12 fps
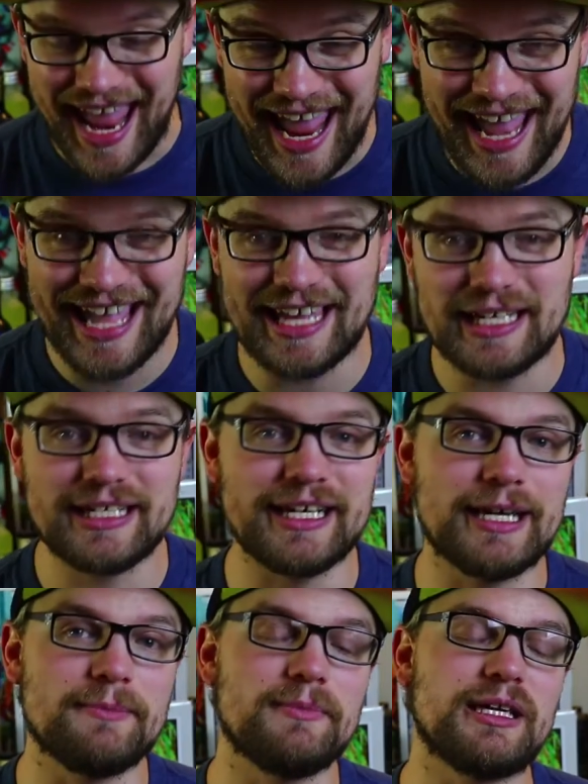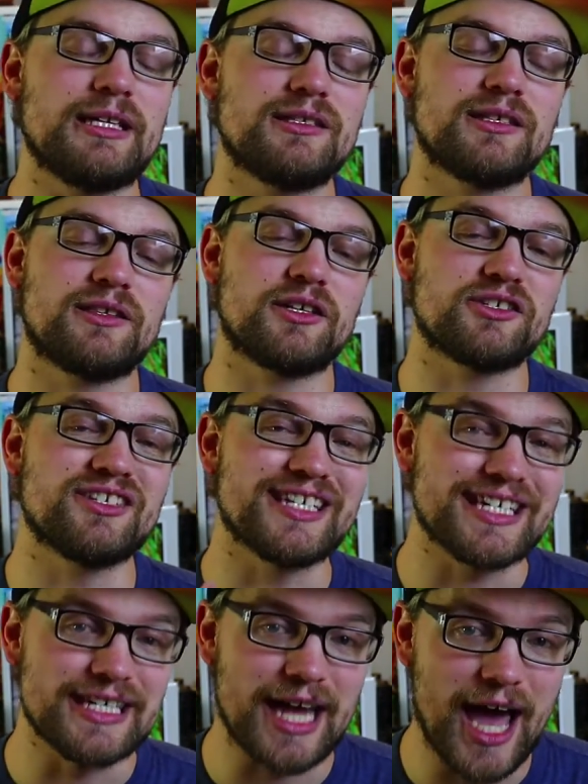And it means that there's
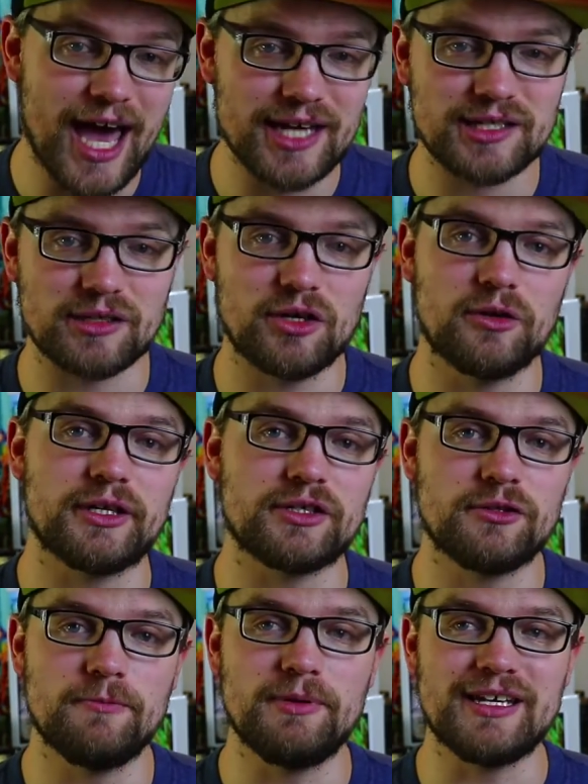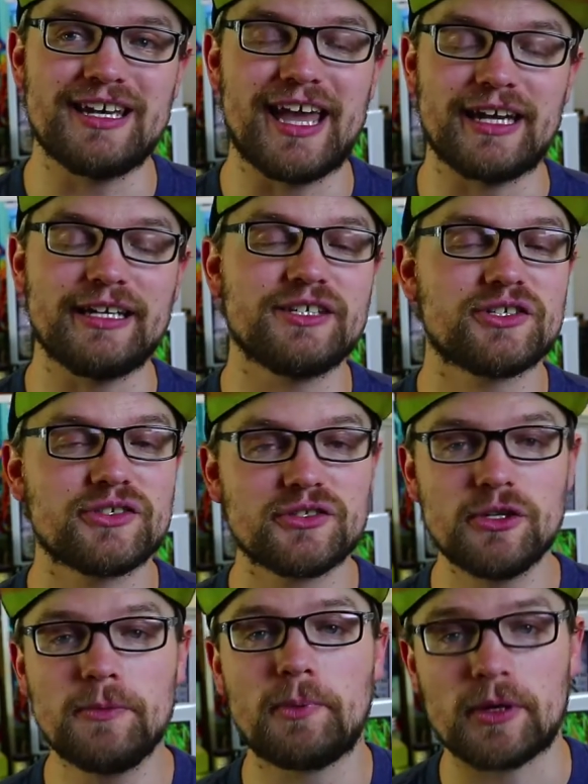not going to be any
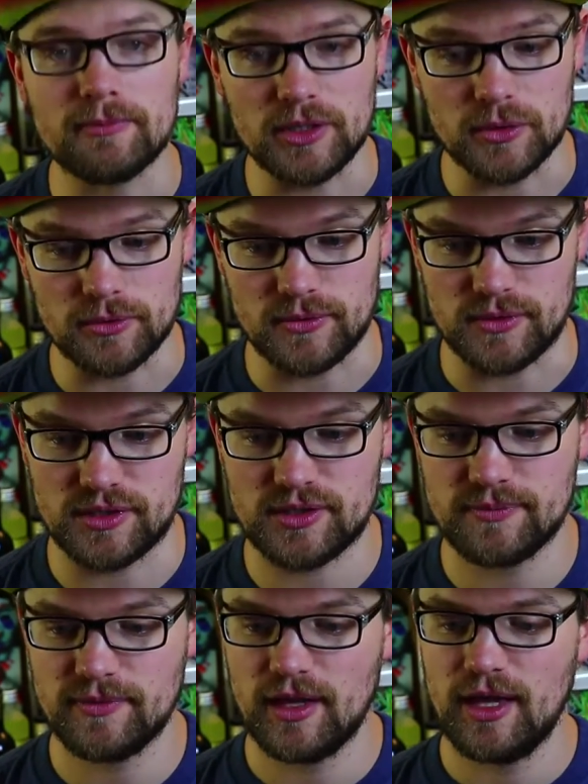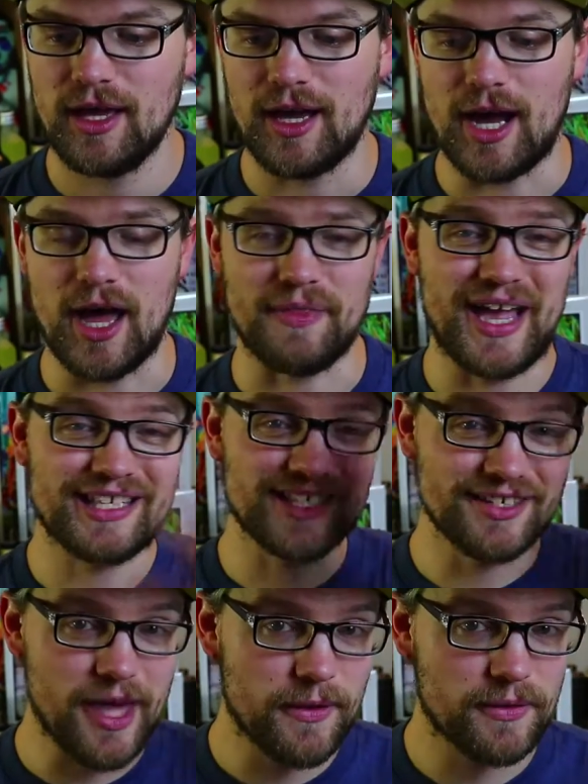super mutants.
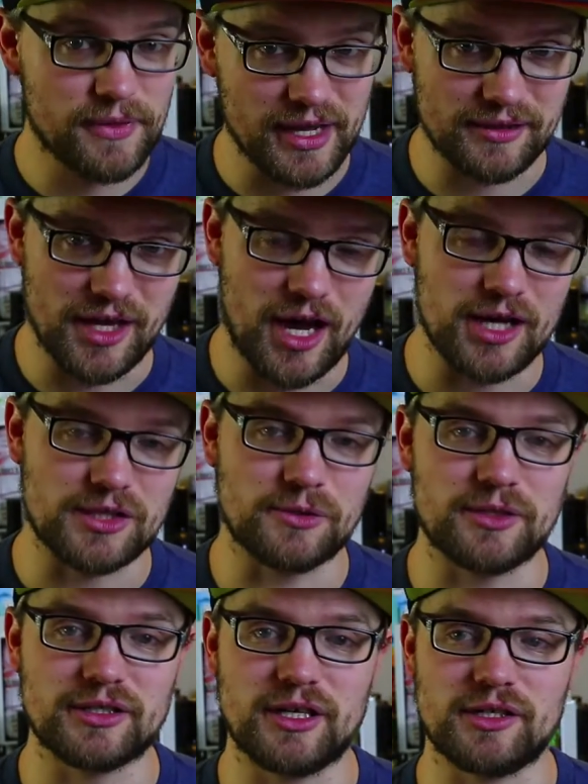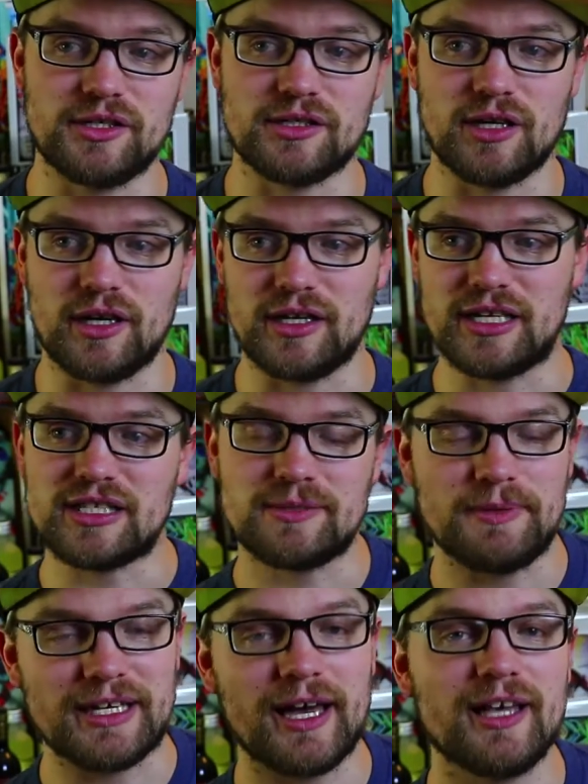That's another thing that Oxhorn touches on, is
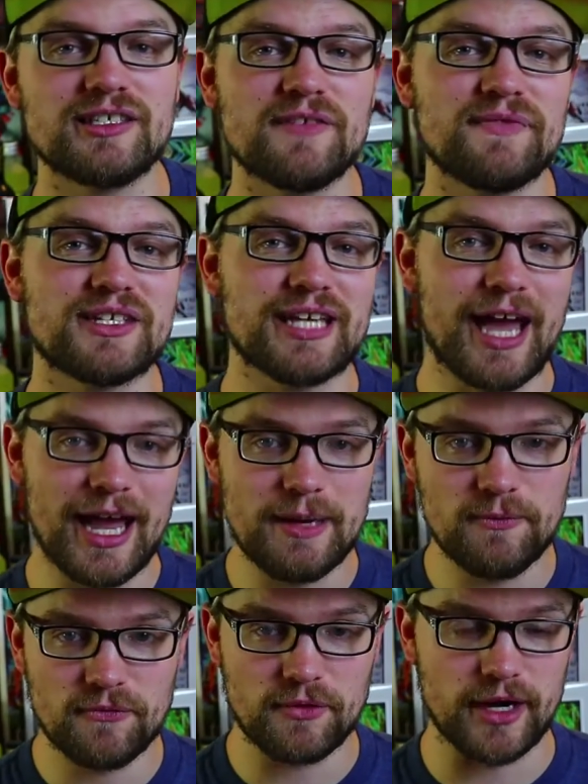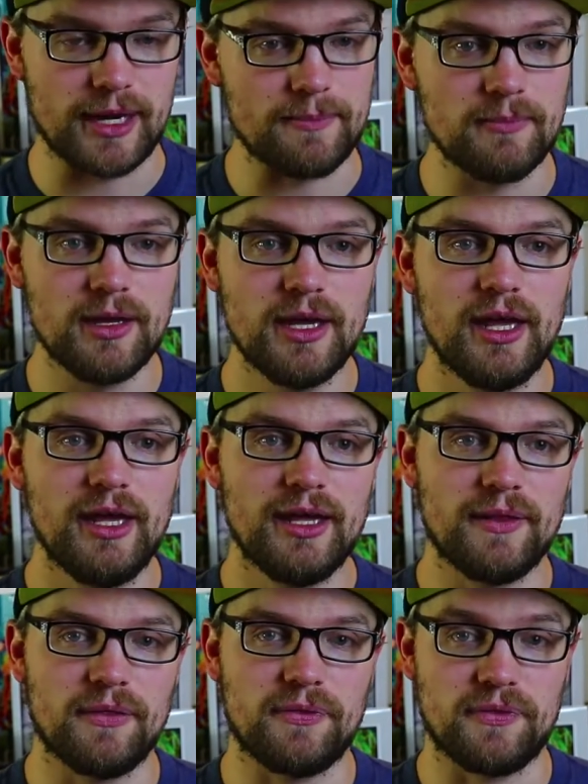because of the time frame
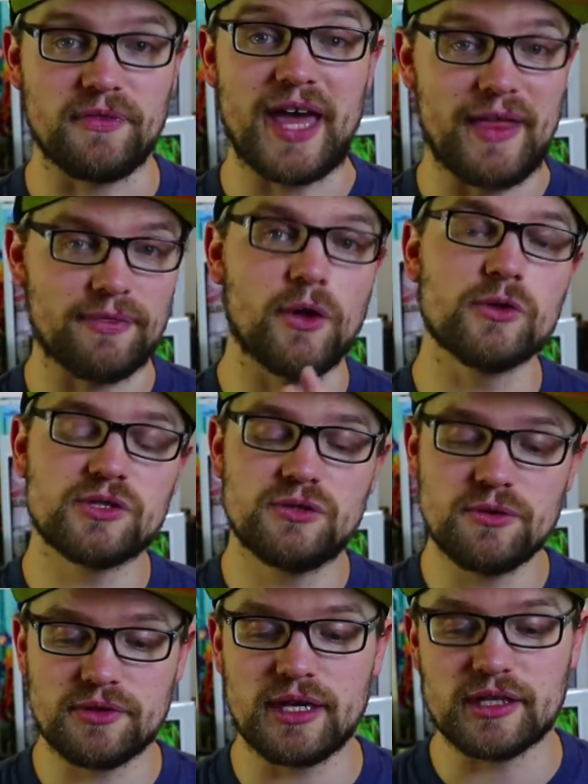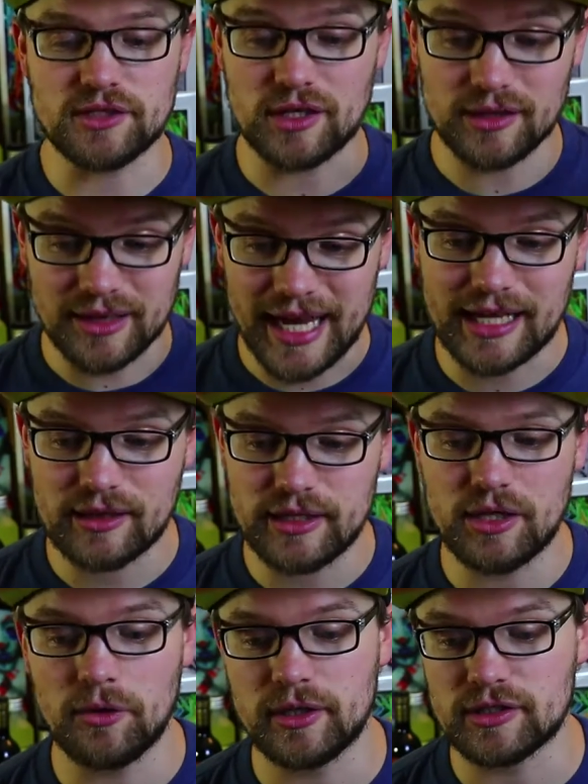that those two things are
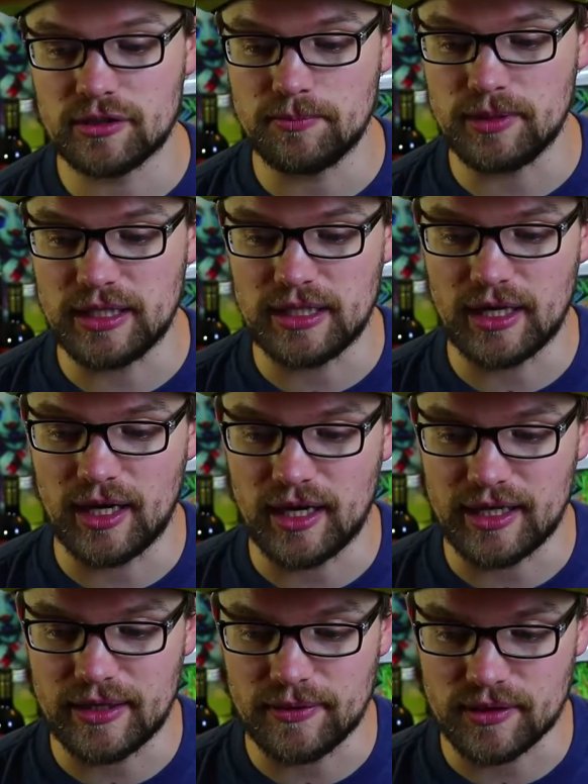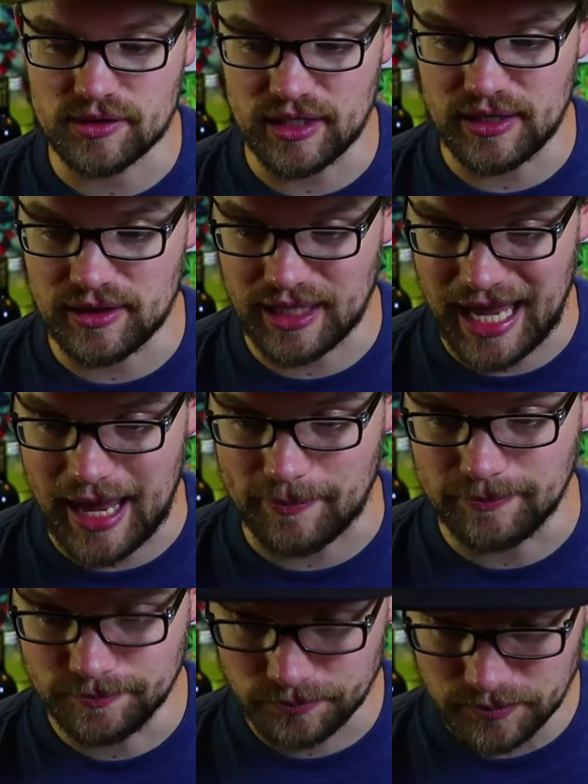likely going to be in the
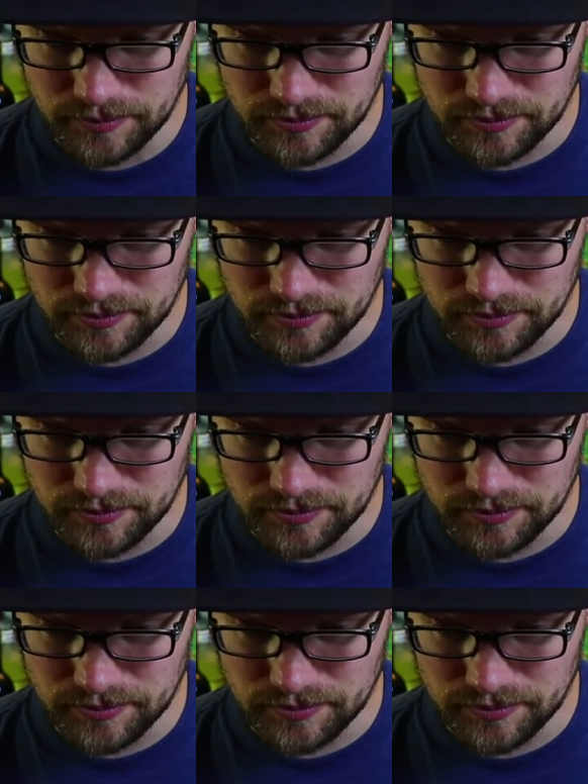game.